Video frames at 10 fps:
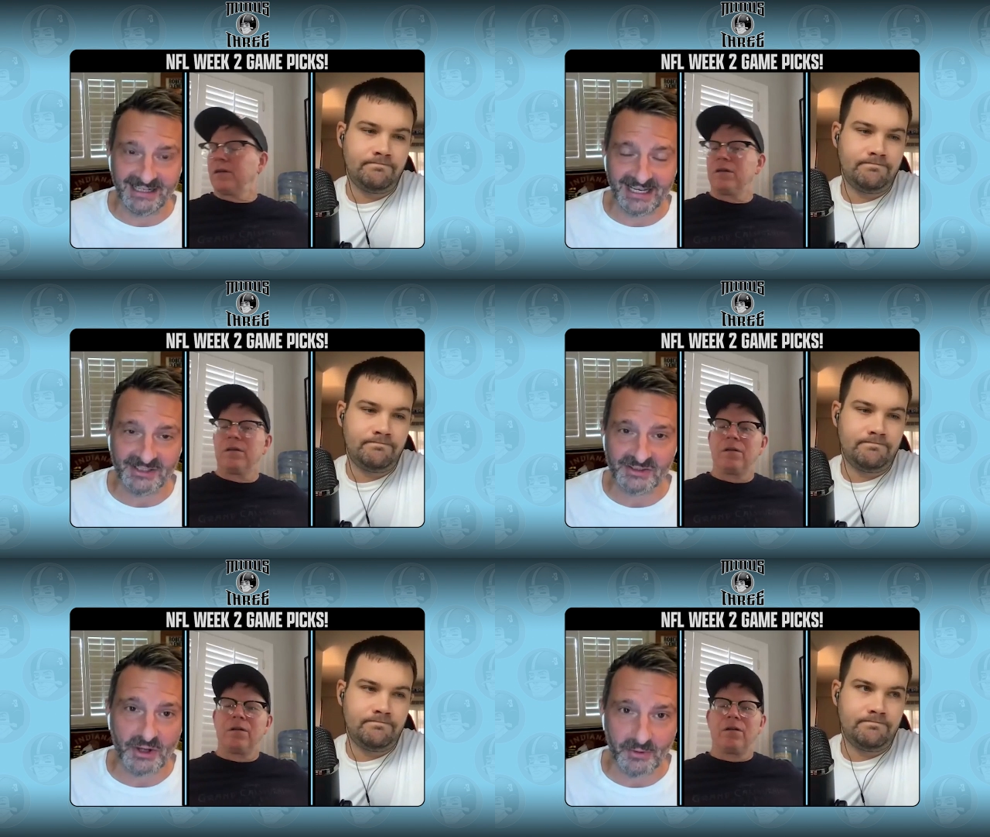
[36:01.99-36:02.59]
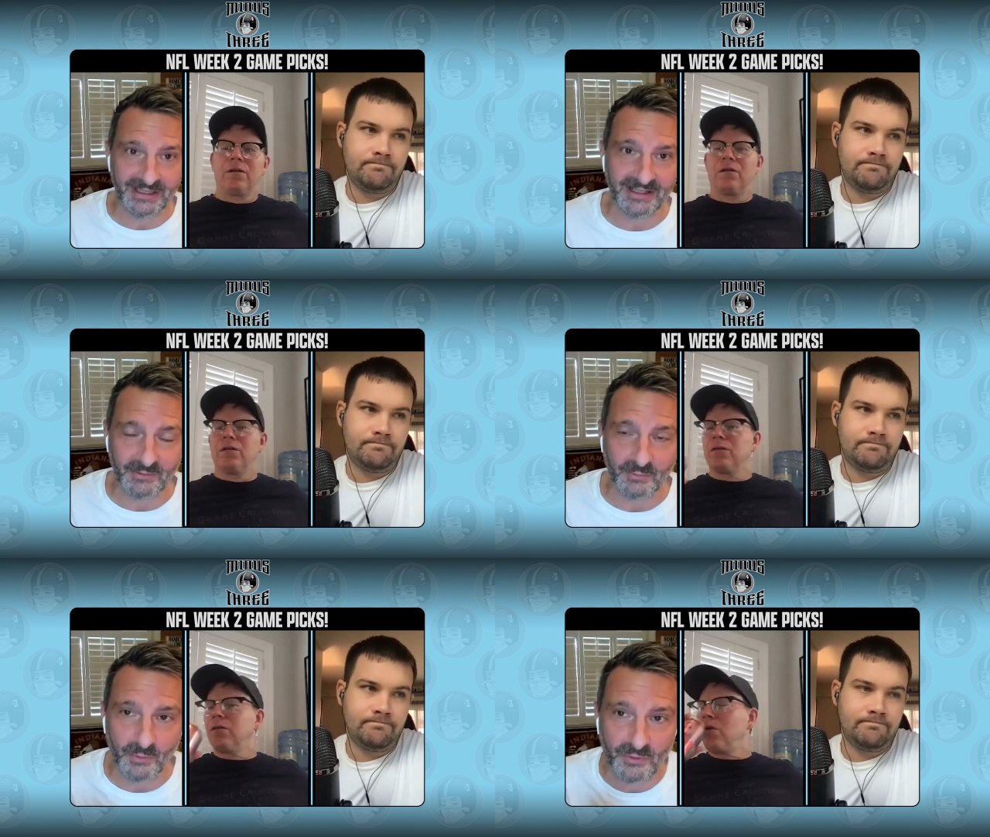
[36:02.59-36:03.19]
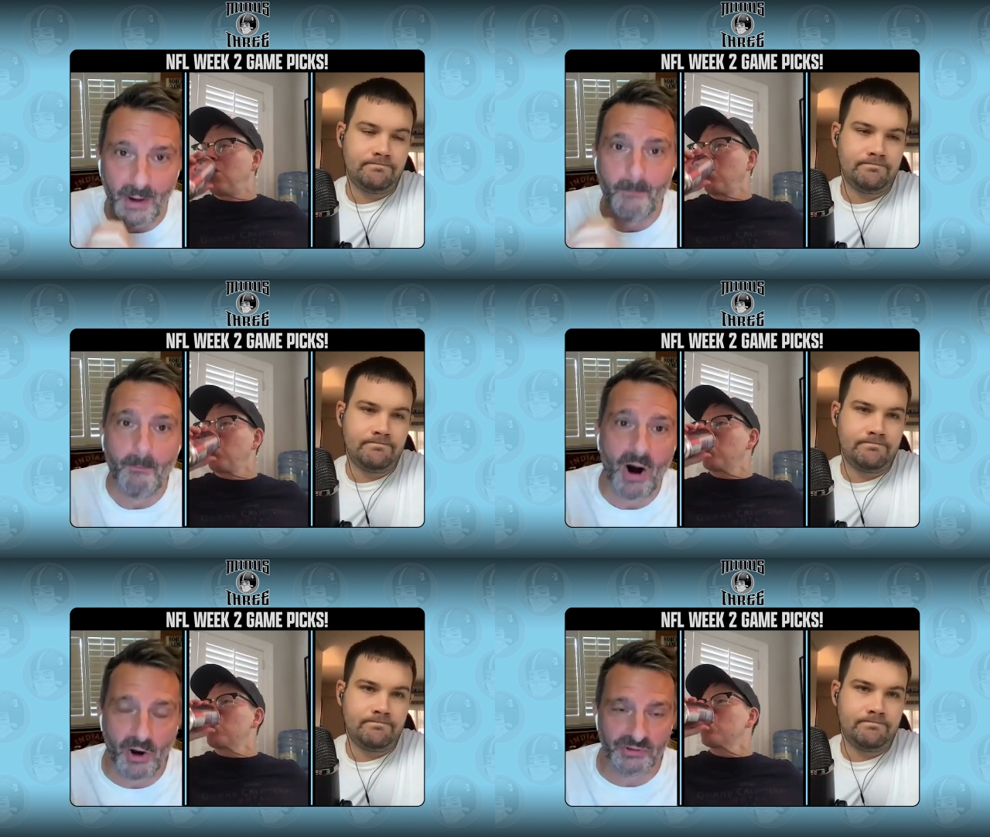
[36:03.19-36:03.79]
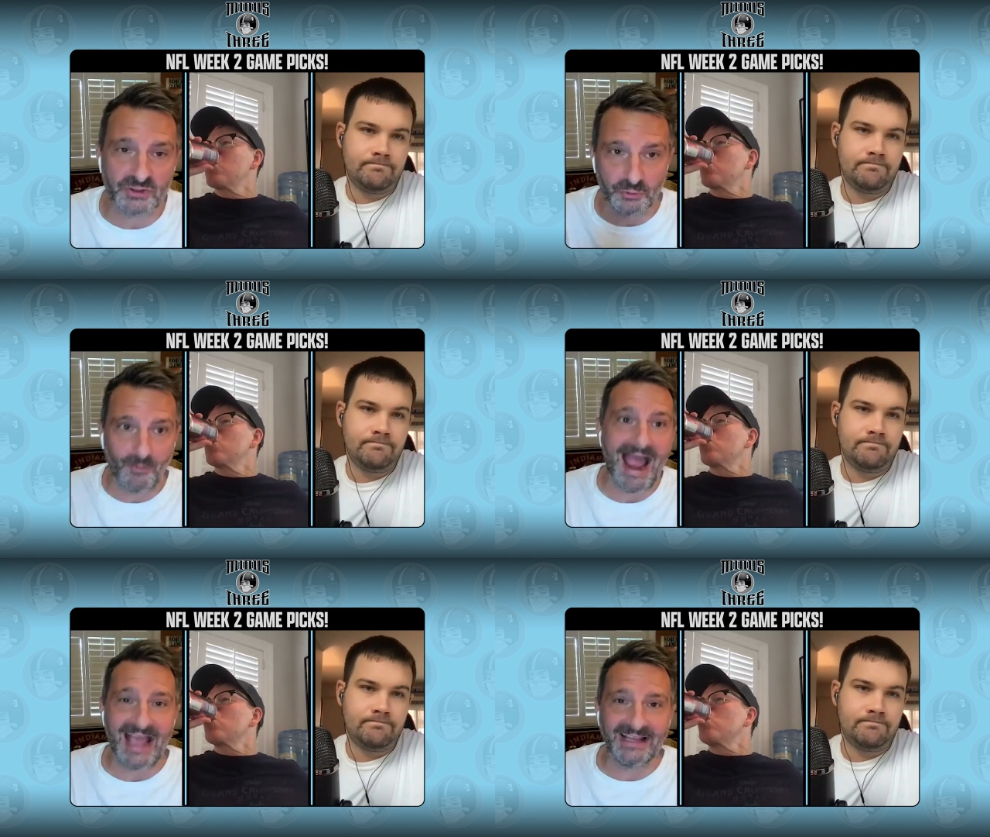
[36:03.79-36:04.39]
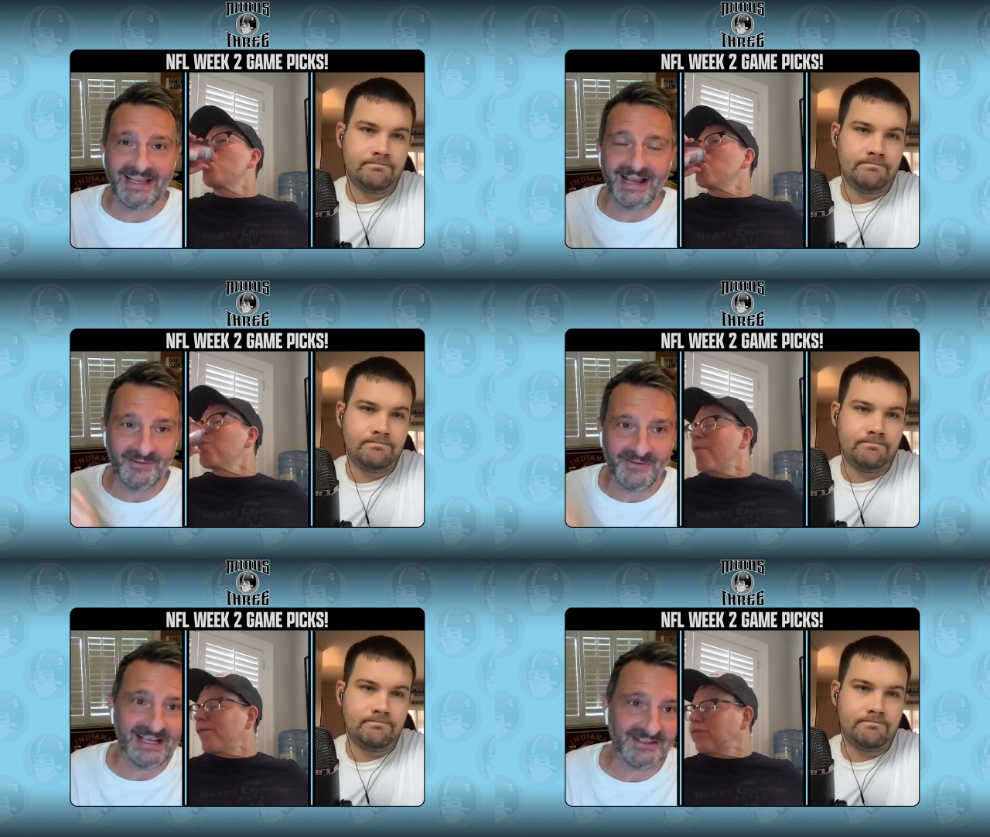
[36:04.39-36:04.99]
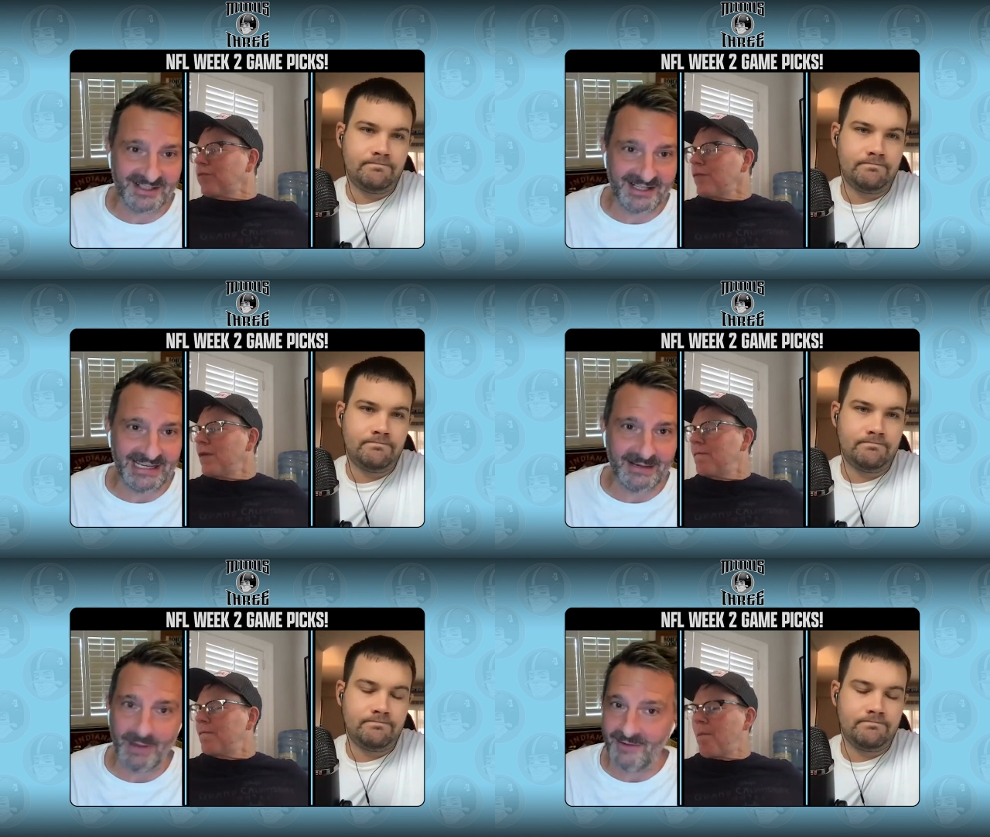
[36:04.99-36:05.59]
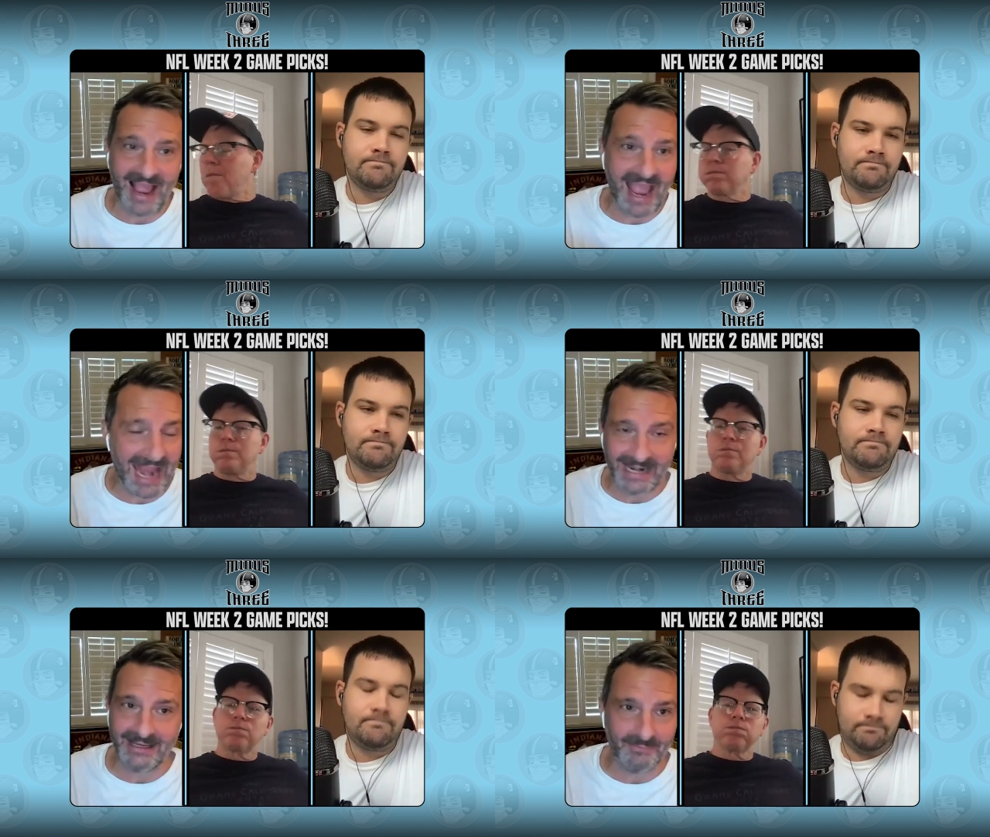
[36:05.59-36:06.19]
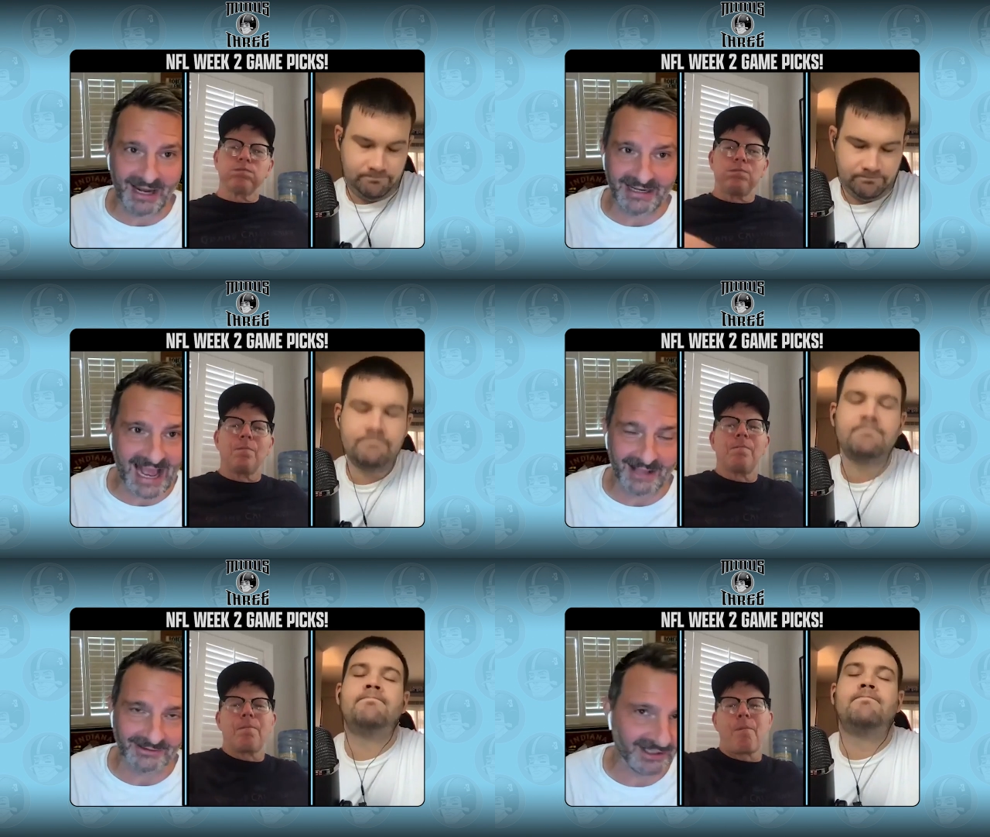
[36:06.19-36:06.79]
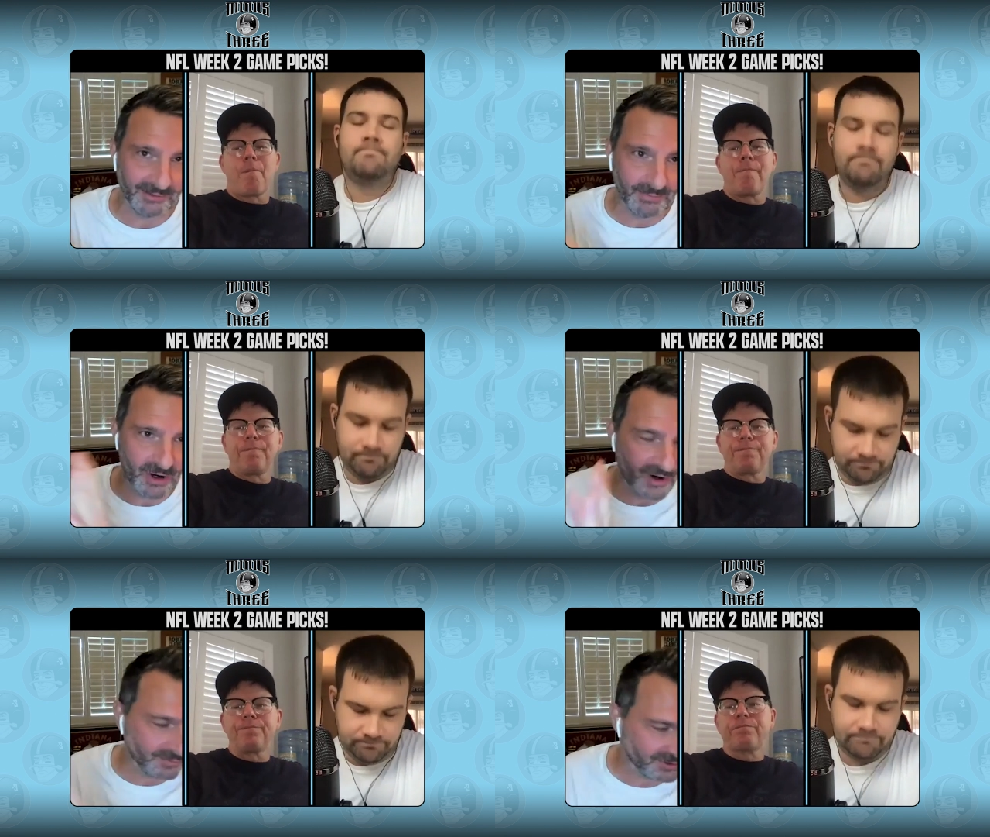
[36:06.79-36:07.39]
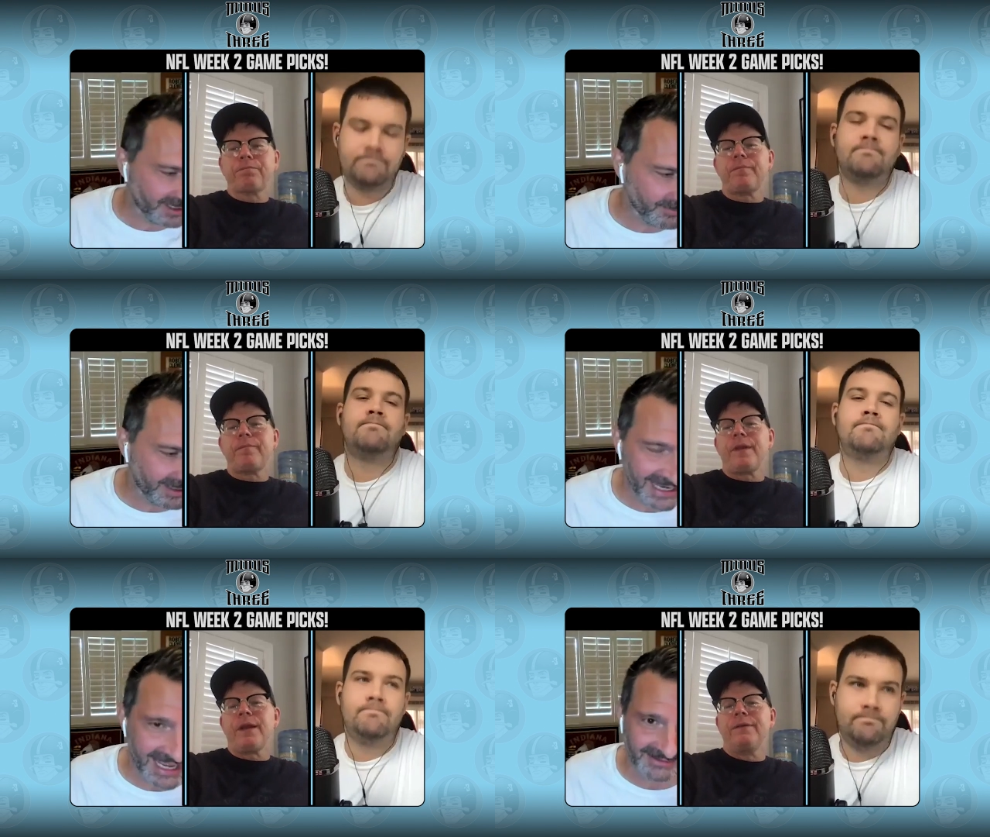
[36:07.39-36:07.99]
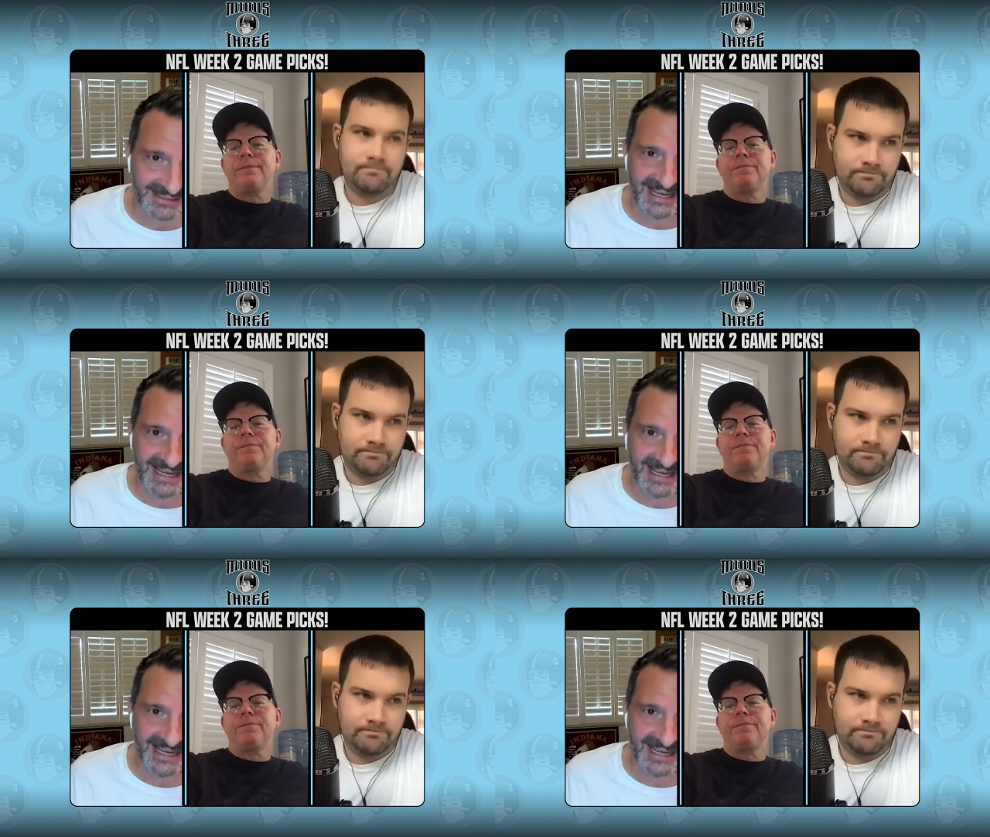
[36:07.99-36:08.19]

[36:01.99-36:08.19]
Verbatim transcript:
Speaker 1: is doing the most dragging of his team of anybody out there, Mahomes or anybody else.